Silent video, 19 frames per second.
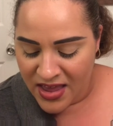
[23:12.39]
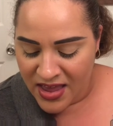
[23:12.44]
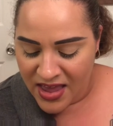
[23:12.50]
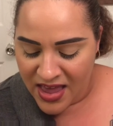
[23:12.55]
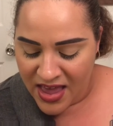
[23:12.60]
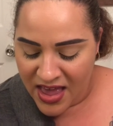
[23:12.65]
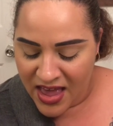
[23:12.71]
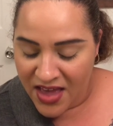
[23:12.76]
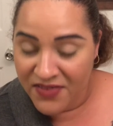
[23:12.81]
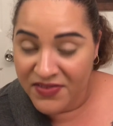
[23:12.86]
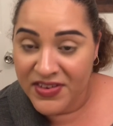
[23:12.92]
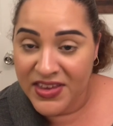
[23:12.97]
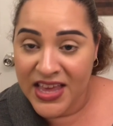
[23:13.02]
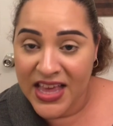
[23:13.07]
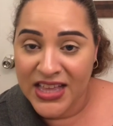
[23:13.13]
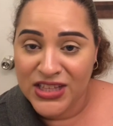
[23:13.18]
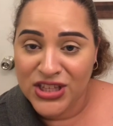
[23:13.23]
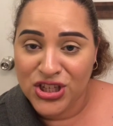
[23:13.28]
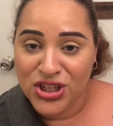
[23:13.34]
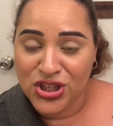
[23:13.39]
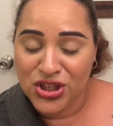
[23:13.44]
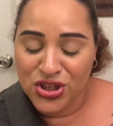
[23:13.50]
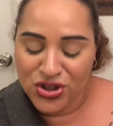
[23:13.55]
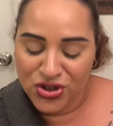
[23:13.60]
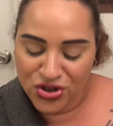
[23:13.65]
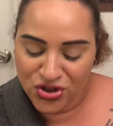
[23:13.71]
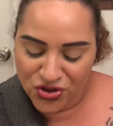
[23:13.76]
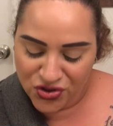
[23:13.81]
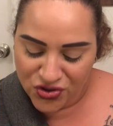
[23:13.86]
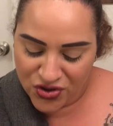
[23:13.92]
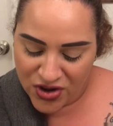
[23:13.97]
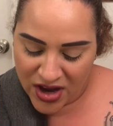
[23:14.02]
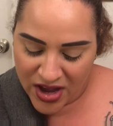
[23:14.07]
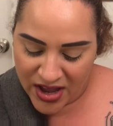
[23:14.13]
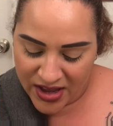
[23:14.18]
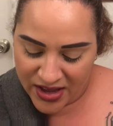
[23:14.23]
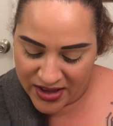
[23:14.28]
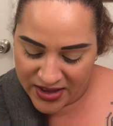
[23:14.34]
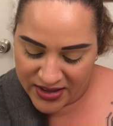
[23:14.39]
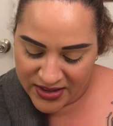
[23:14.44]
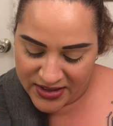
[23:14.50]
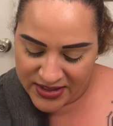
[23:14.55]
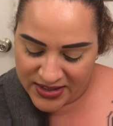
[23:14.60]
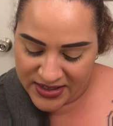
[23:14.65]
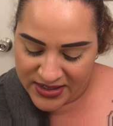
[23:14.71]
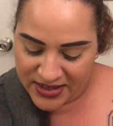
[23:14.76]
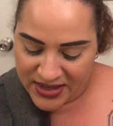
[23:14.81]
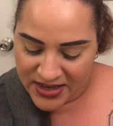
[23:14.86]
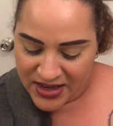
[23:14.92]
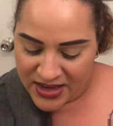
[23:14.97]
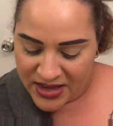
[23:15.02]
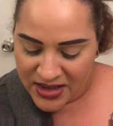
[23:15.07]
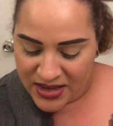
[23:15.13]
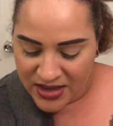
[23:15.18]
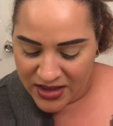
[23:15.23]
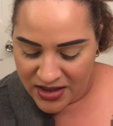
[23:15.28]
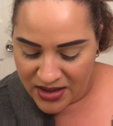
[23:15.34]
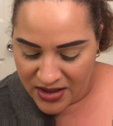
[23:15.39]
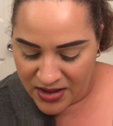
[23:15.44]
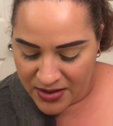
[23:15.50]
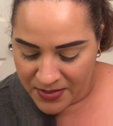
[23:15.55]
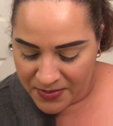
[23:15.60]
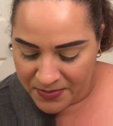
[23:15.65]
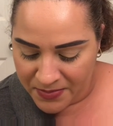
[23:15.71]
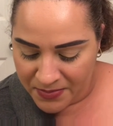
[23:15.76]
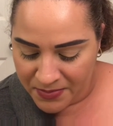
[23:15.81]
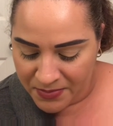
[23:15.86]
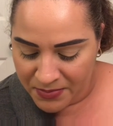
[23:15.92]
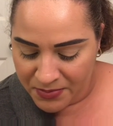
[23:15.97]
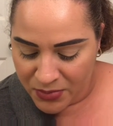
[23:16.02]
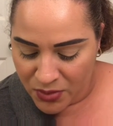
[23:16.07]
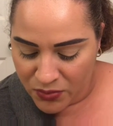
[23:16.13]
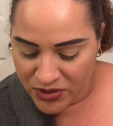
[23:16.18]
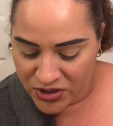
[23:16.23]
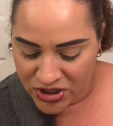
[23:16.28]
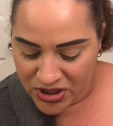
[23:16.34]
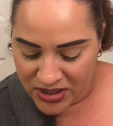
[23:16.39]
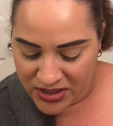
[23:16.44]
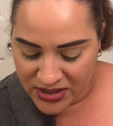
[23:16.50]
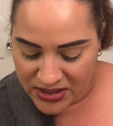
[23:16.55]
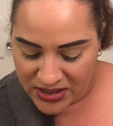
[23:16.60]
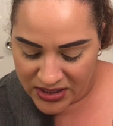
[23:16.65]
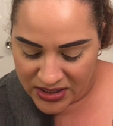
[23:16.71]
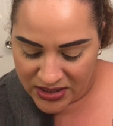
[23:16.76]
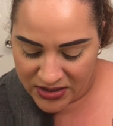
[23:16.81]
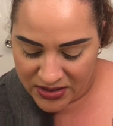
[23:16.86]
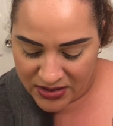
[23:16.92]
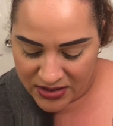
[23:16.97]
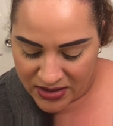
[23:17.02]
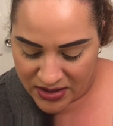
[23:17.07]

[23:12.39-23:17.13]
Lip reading: have yet to try it. But we shall see.